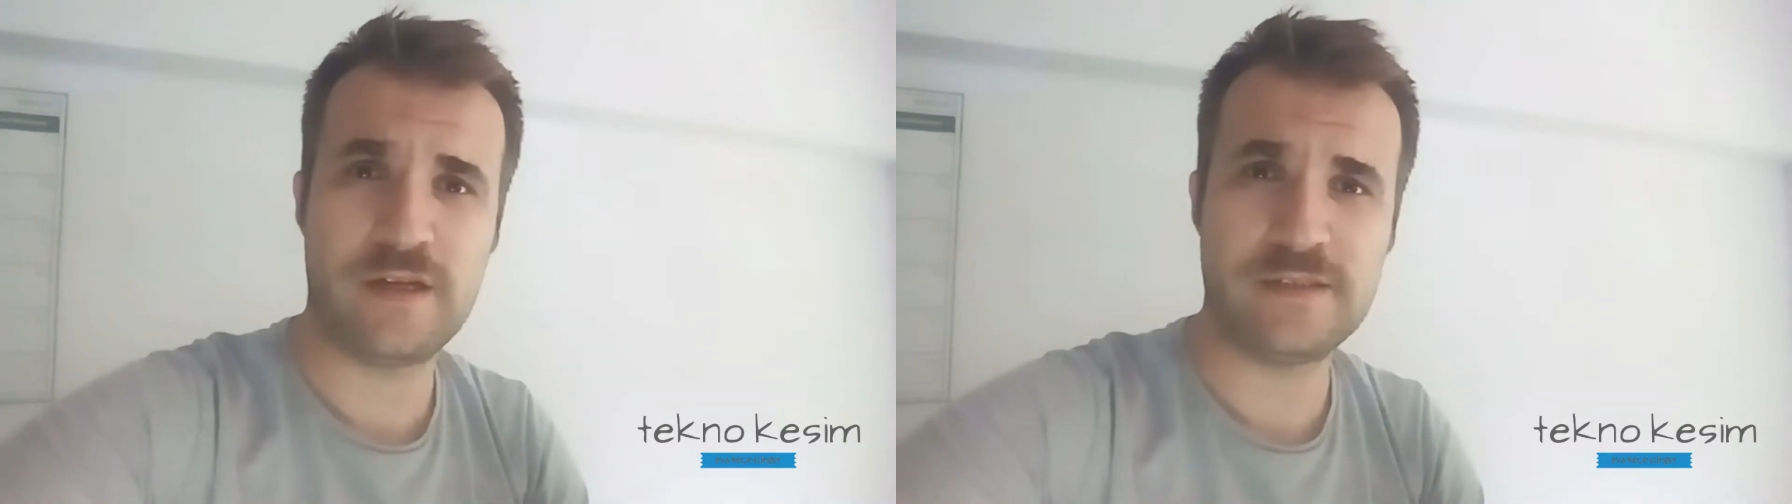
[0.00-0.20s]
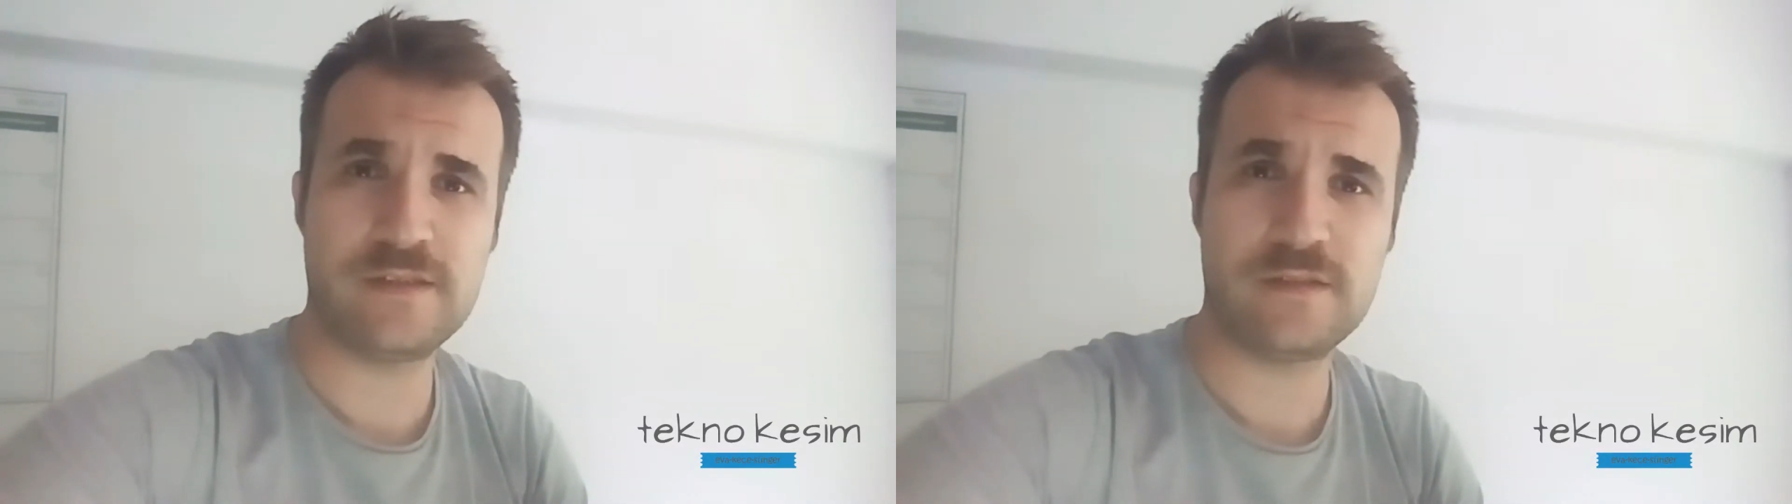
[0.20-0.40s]

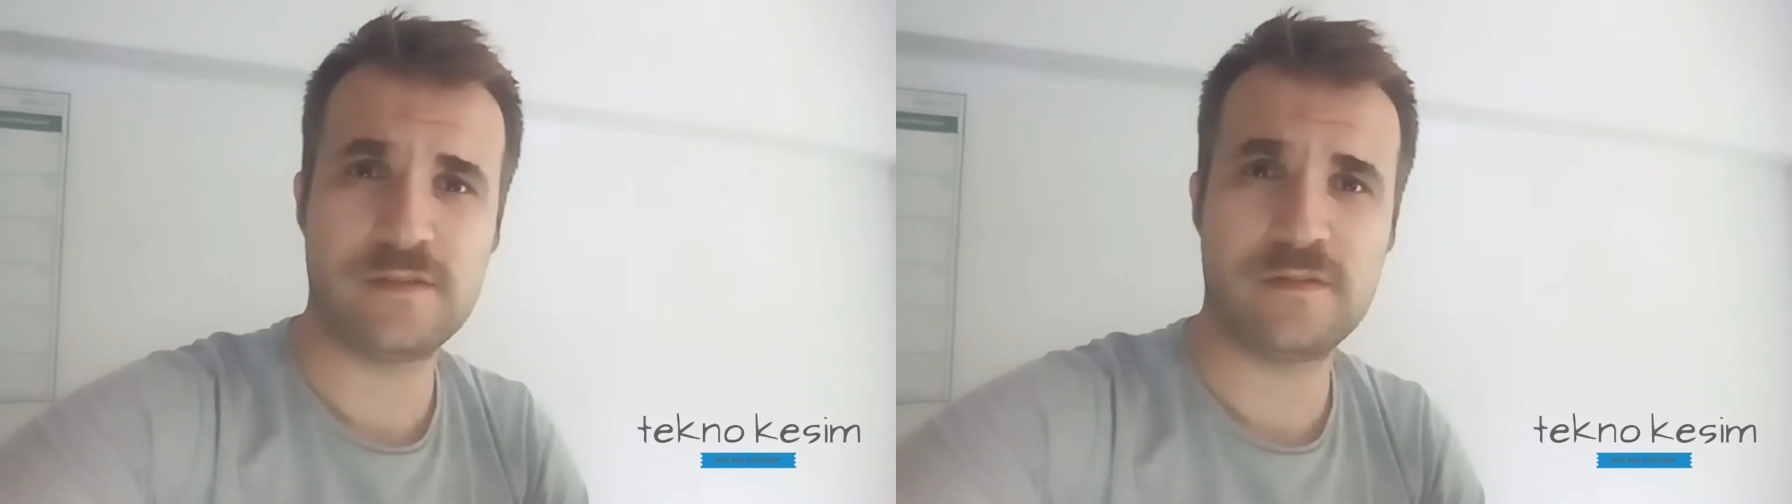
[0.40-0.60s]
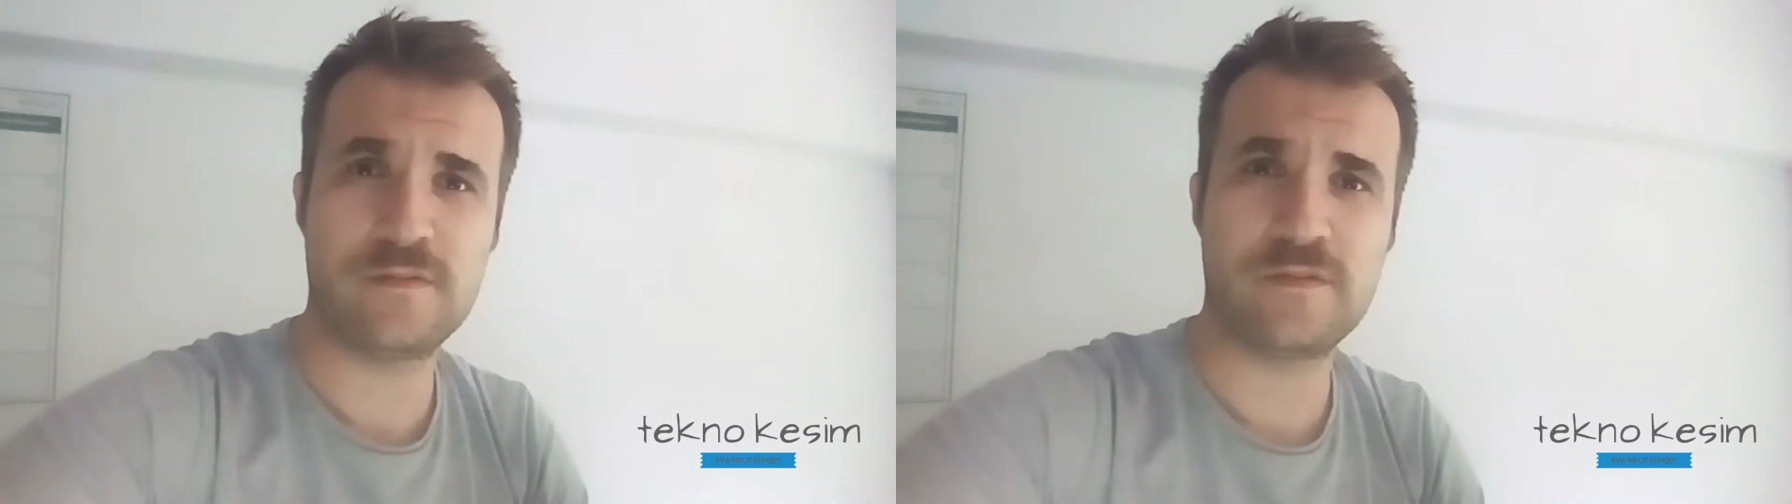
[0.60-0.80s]
as
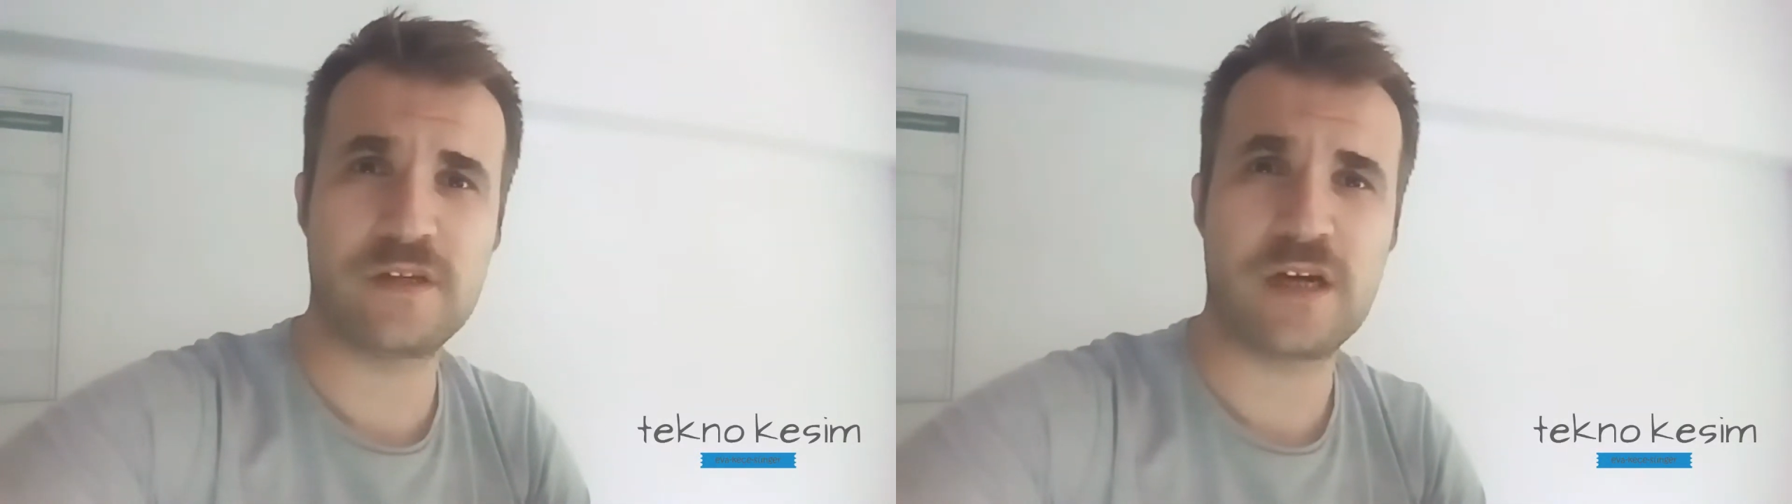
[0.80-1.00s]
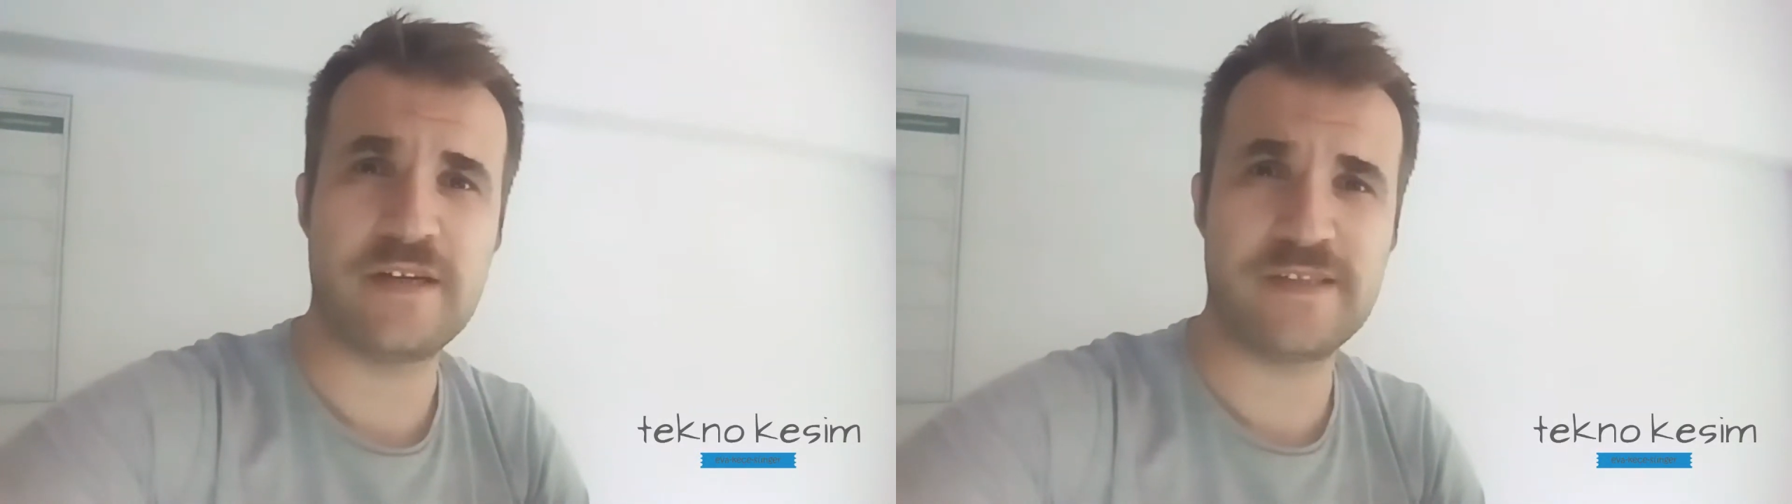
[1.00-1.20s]

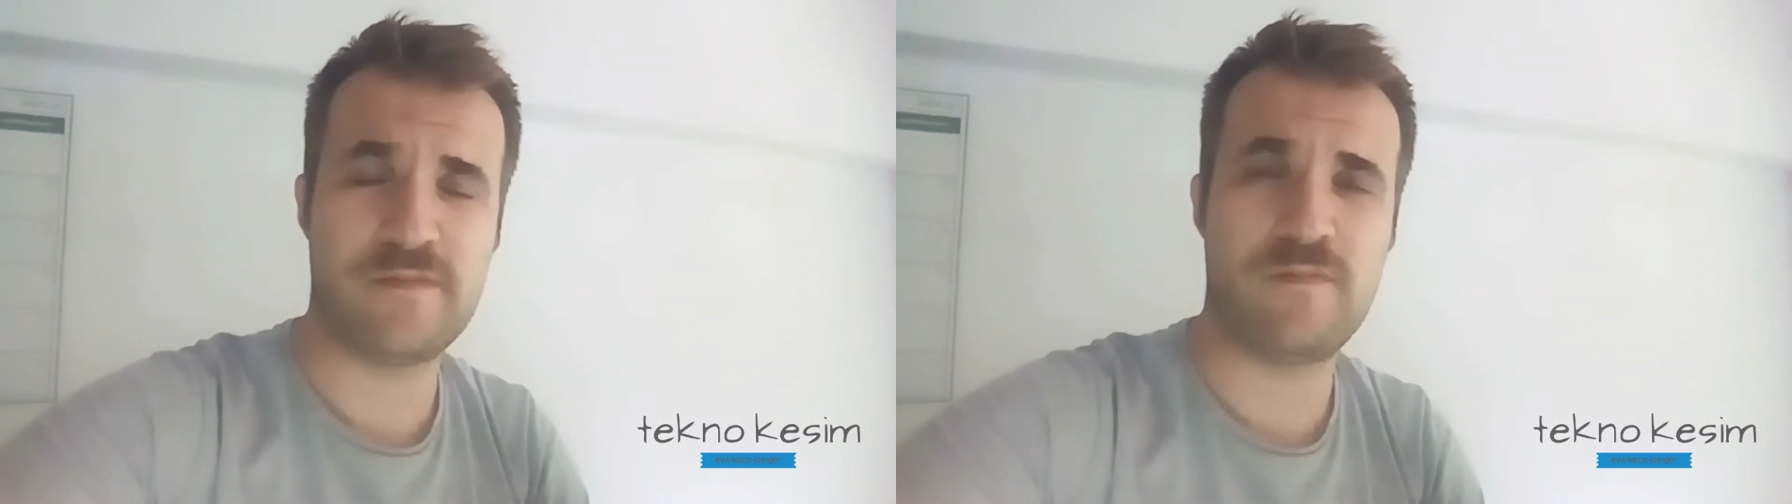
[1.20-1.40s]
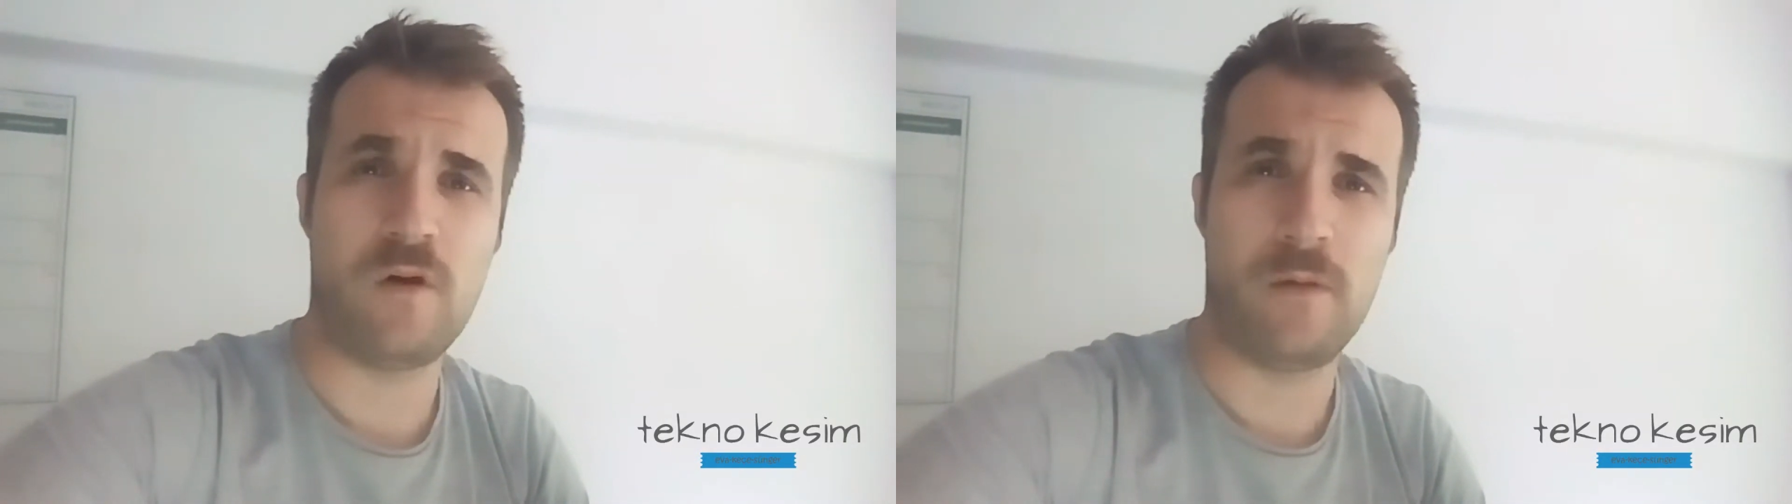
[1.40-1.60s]

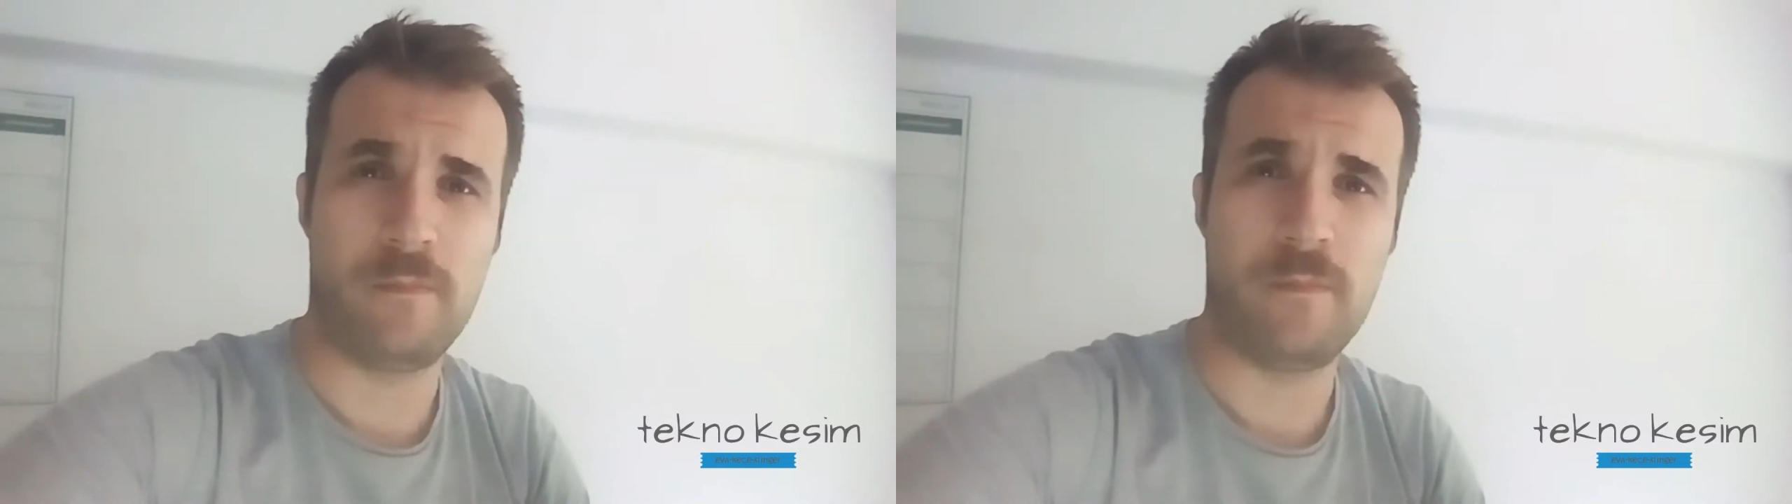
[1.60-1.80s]
Kaizen foam.